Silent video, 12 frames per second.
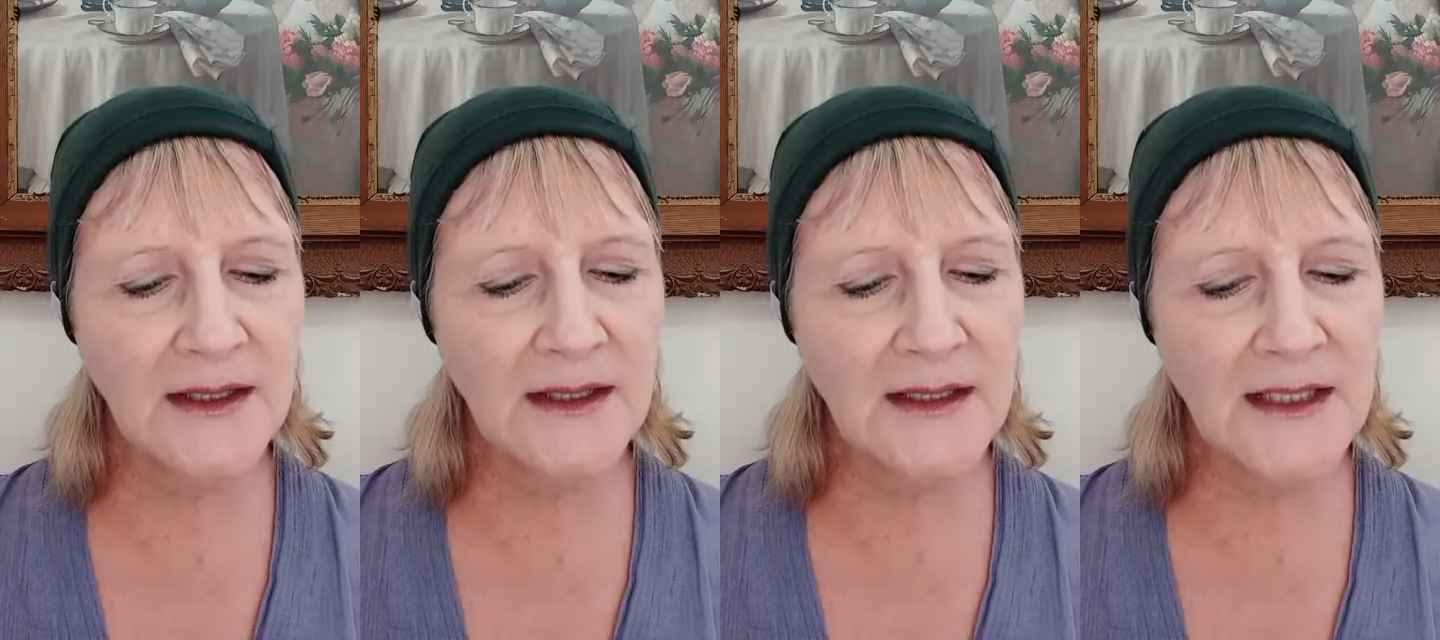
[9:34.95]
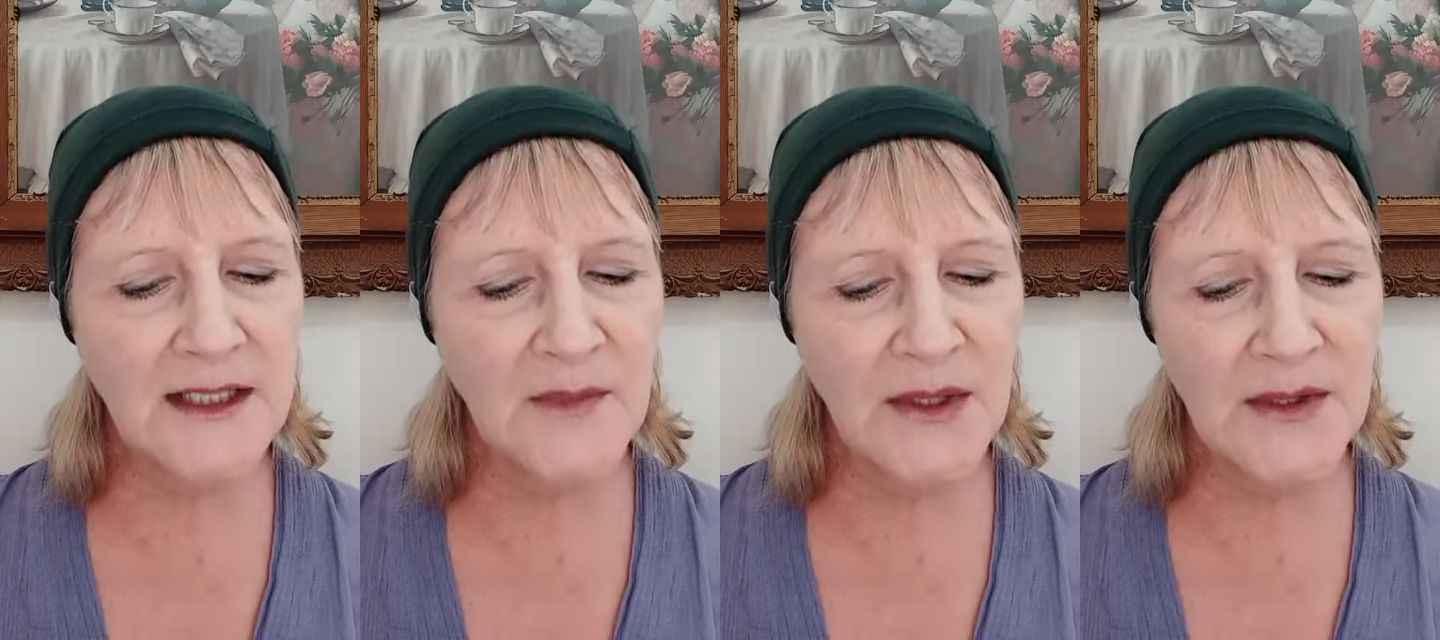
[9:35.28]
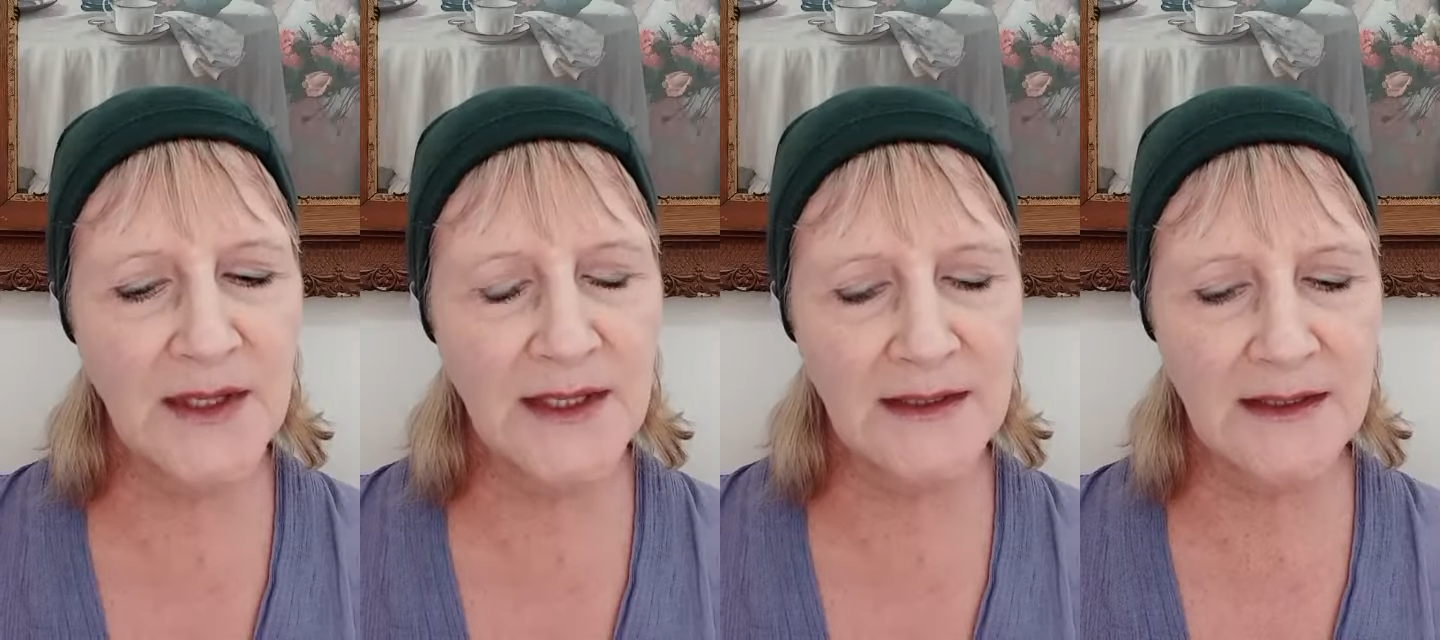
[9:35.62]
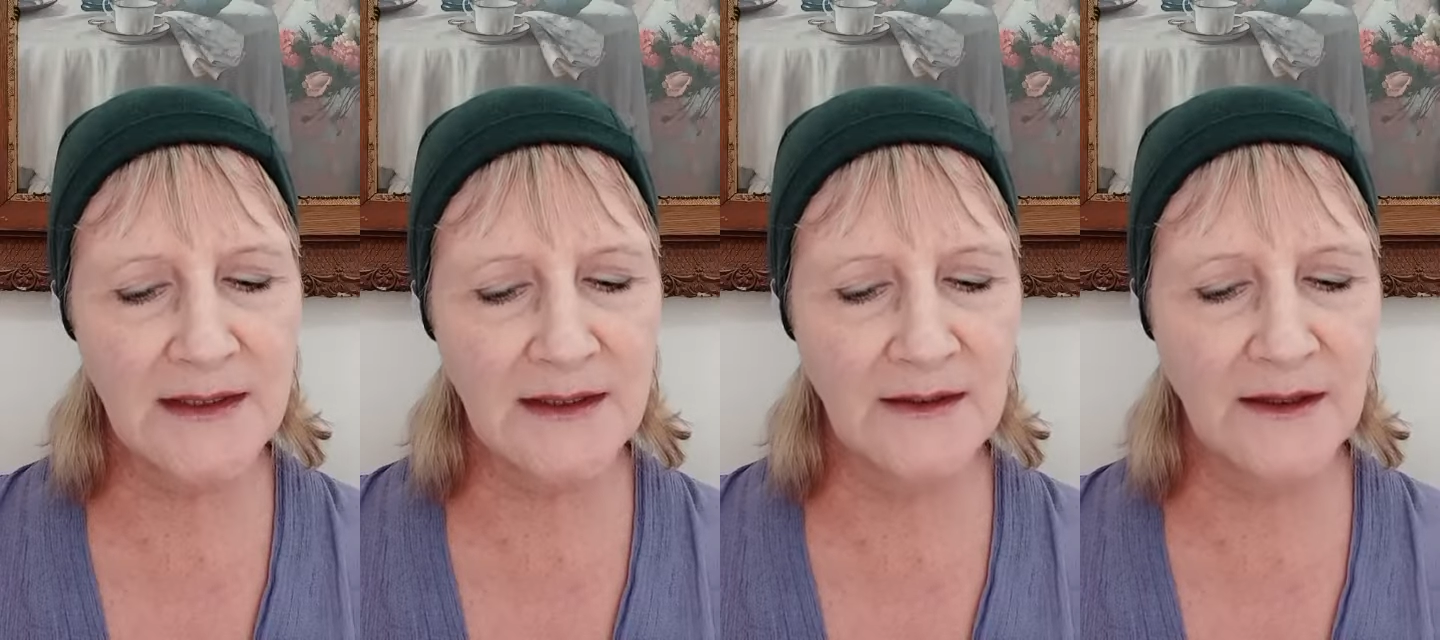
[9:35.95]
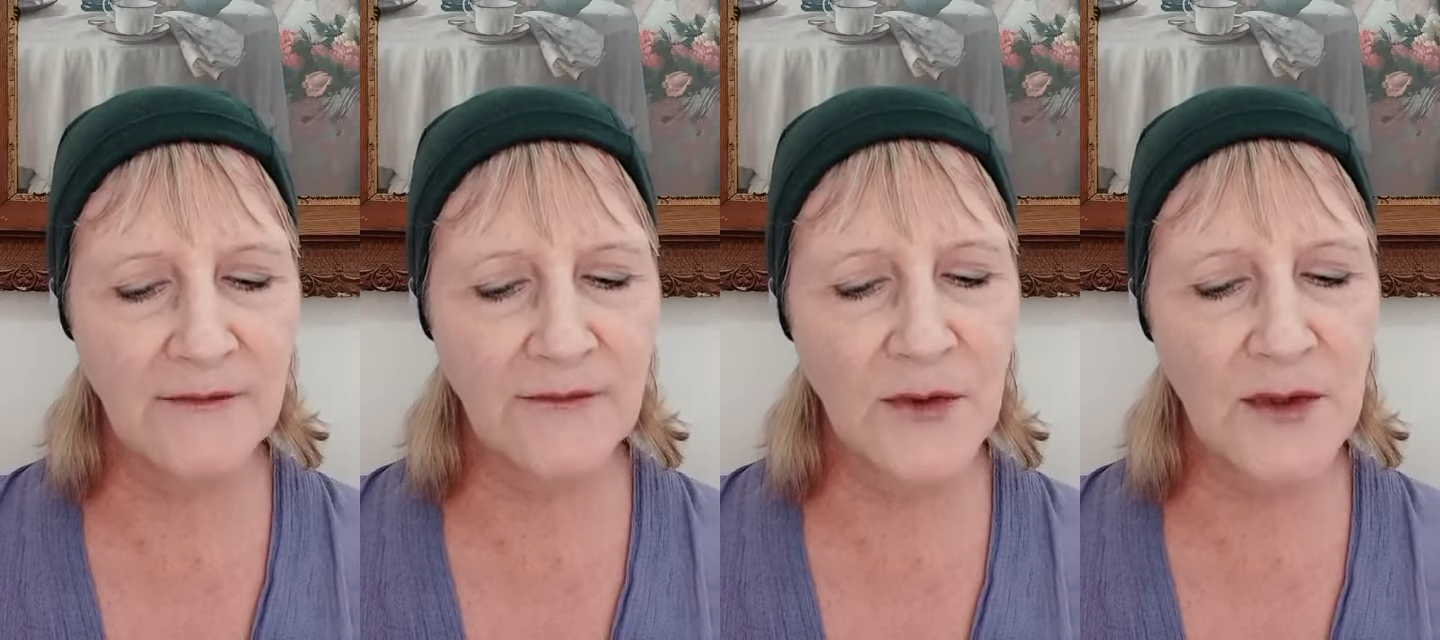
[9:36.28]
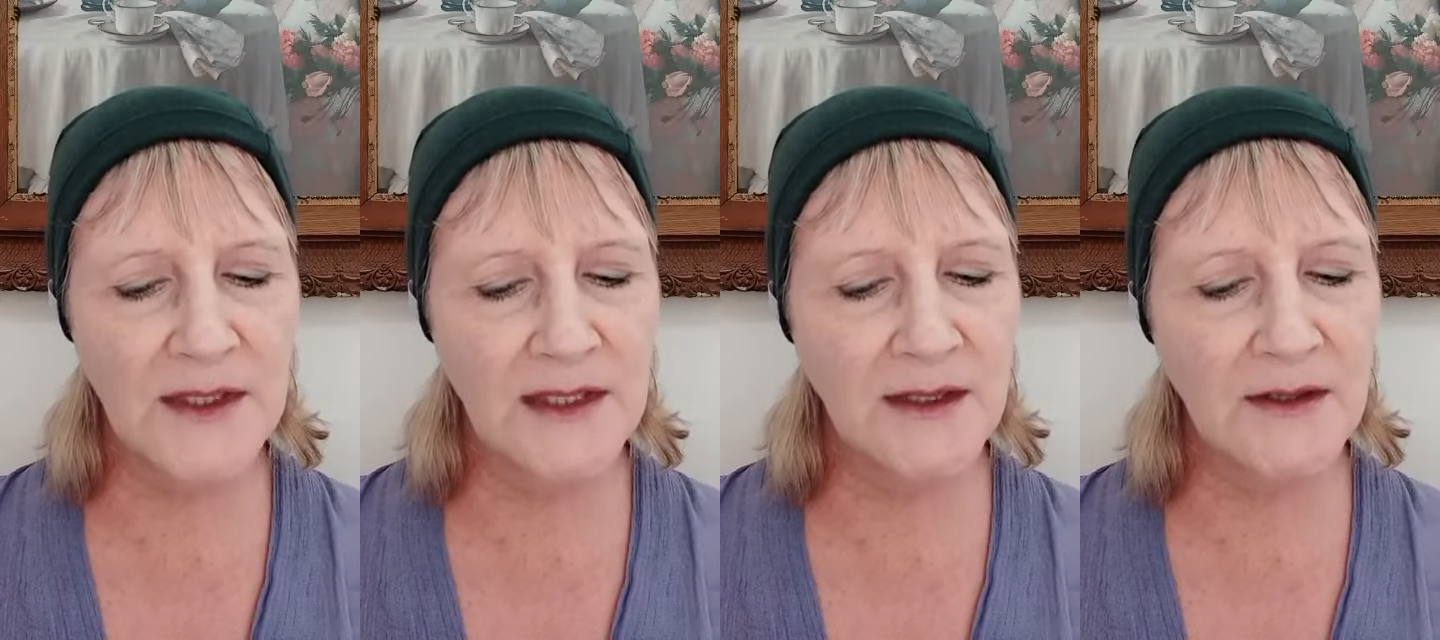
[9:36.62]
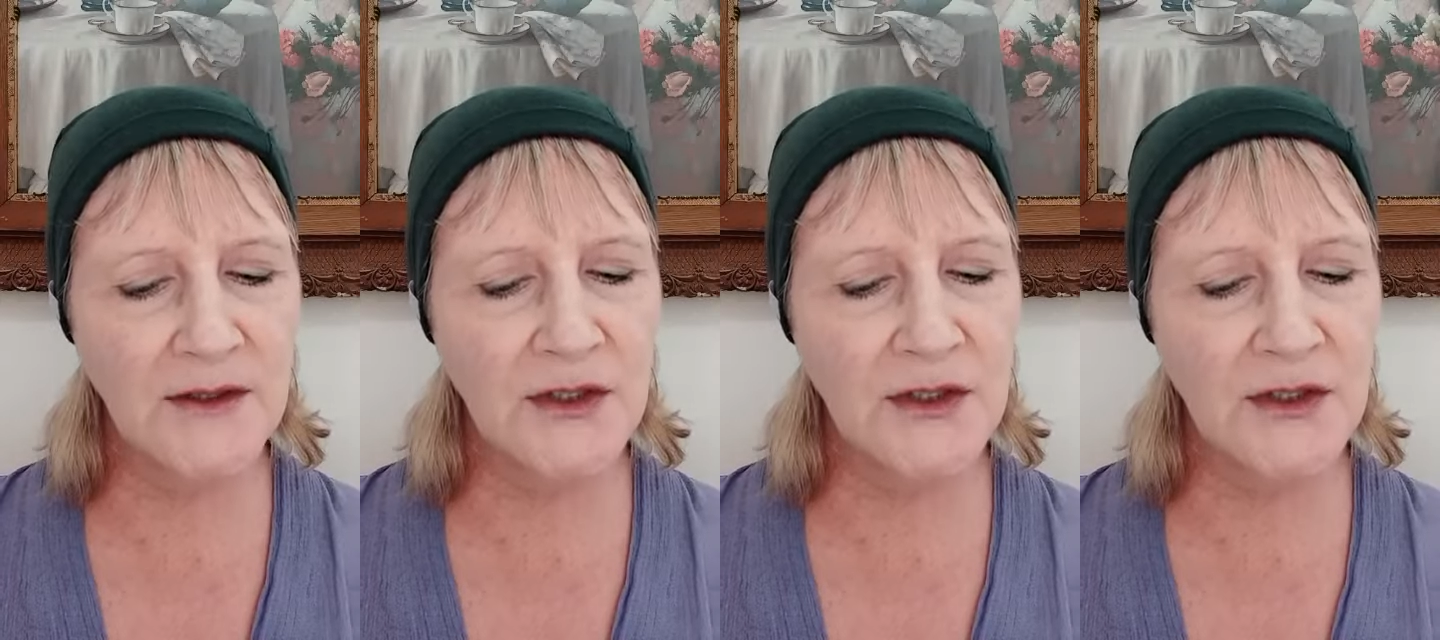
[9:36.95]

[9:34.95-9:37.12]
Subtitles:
and experience that focusing on